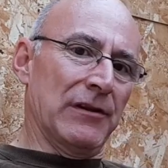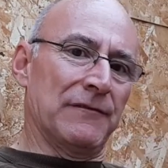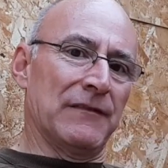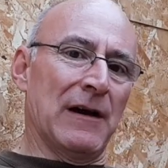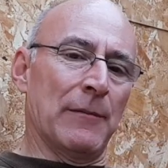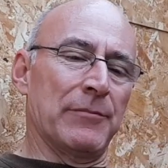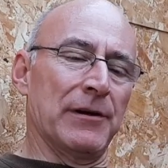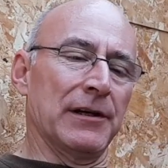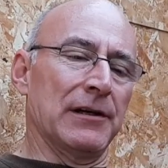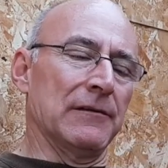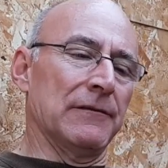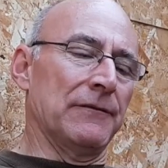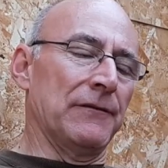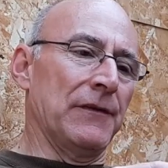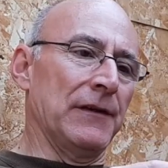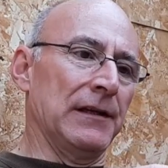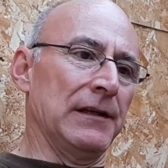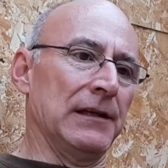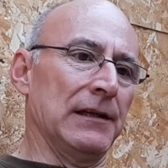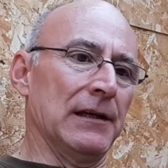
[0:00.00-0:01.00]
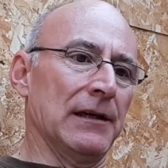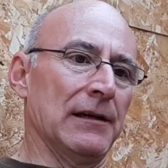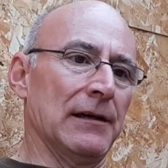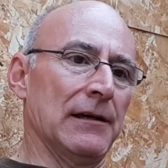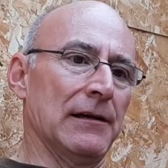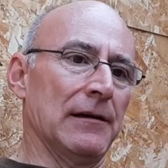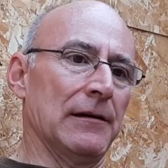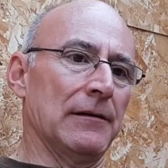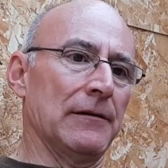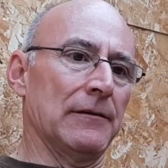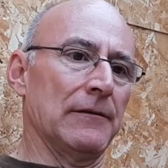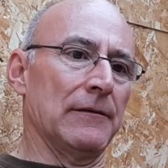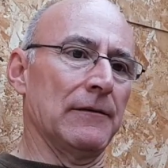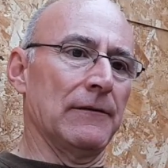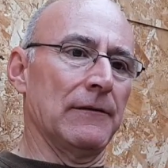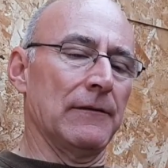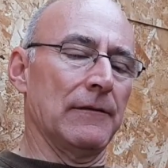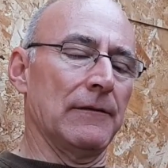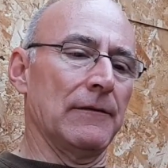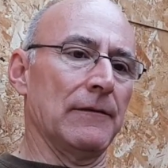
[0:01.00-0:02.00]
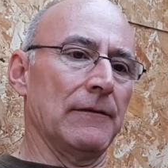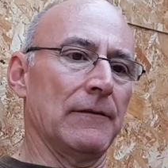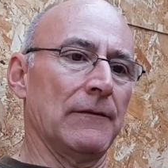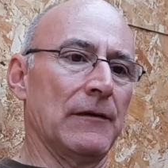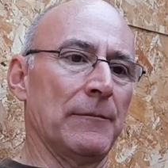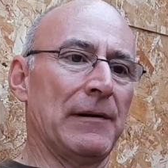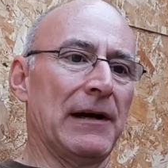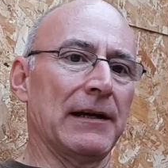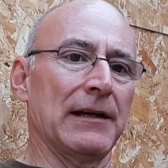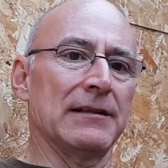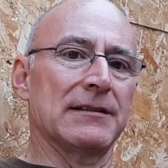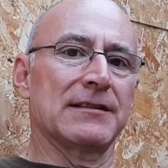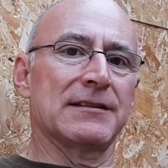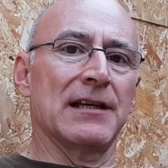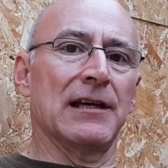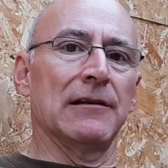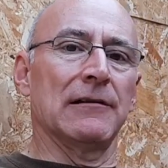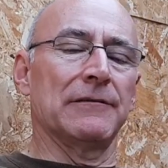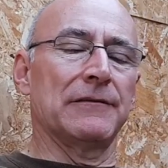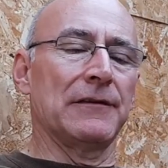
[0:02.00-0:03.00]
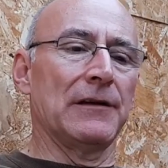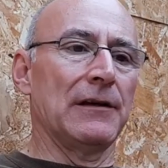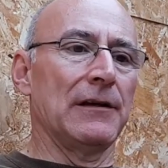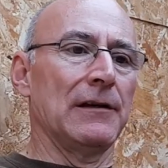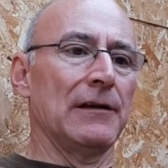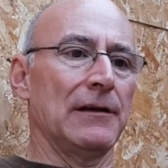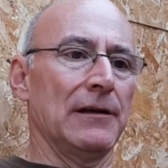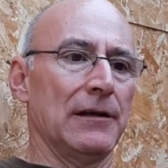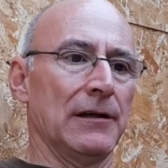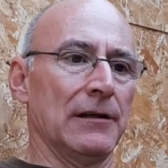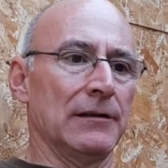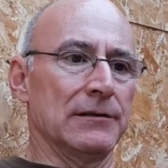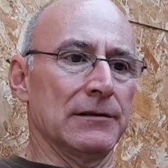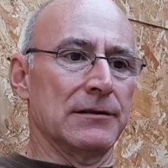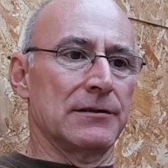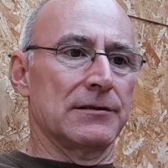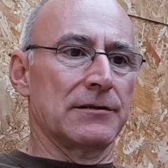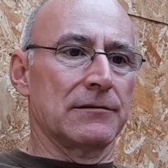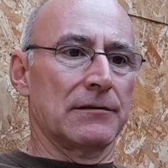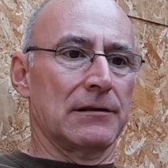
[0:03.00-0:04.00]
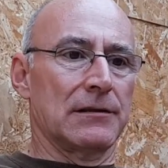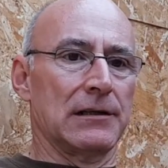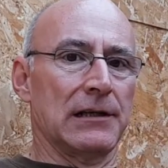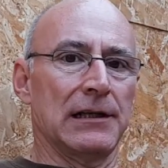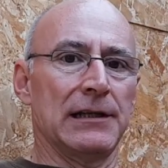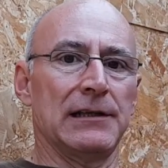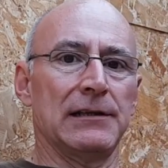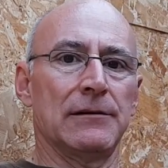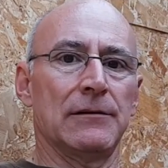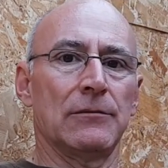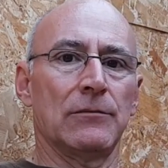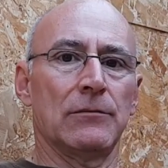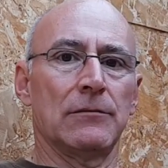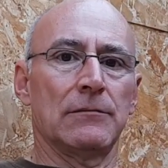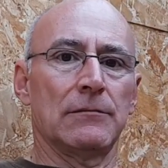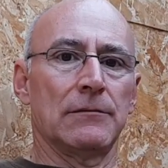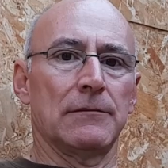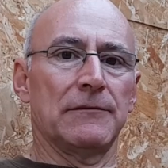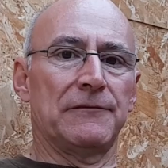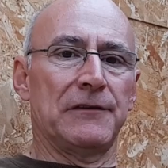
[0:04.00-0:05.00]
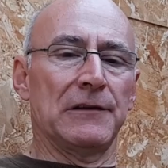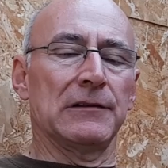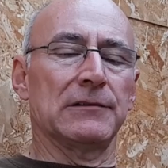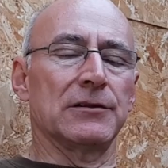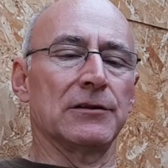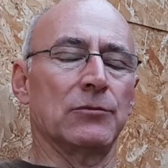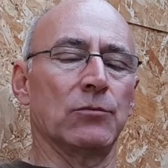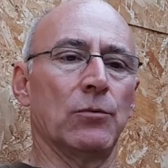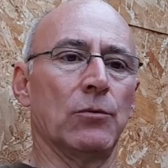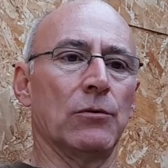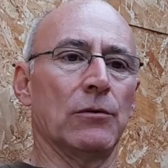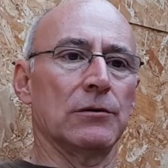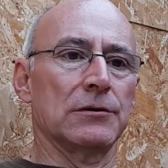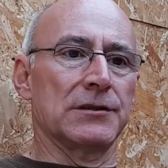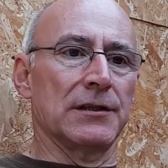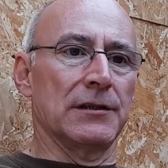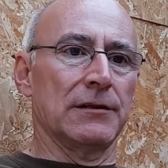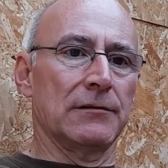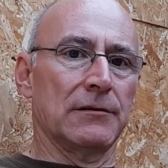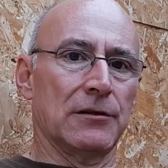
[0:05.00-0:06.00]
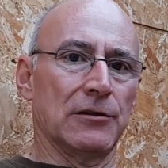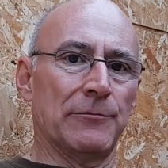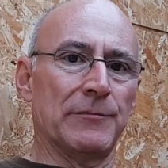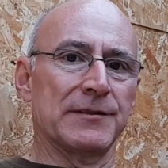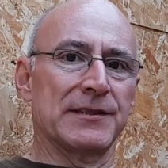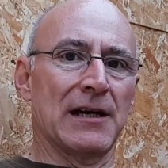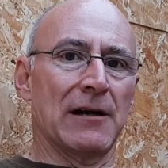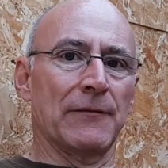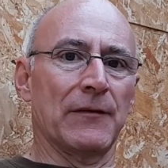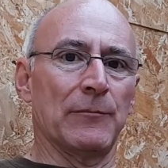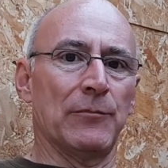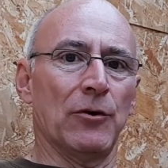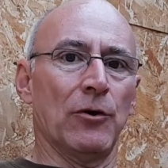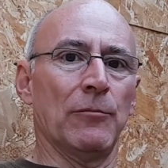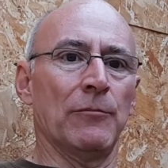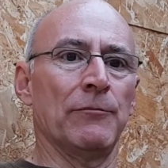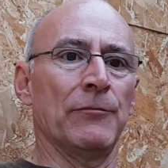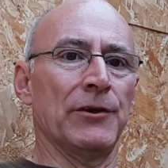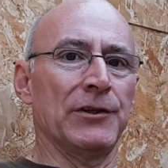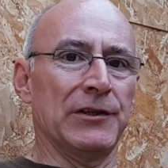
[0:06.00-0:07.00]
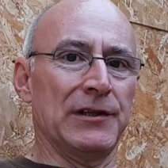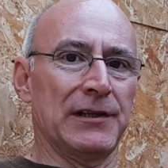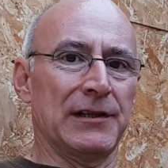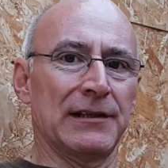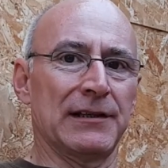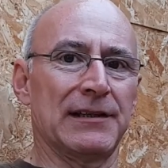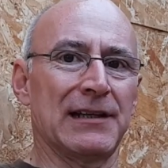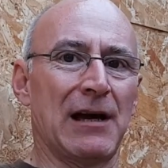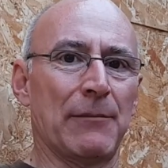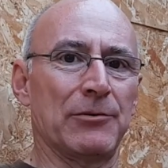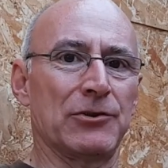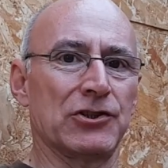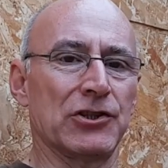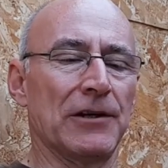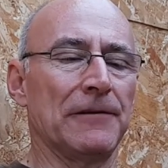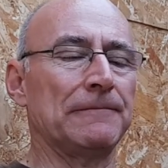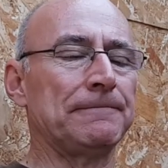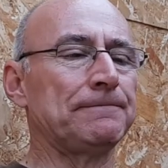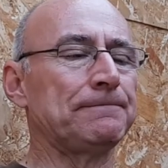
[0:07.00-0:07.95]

fabric of the bag itself, and clean filtered water comes out the bottom that you can capture.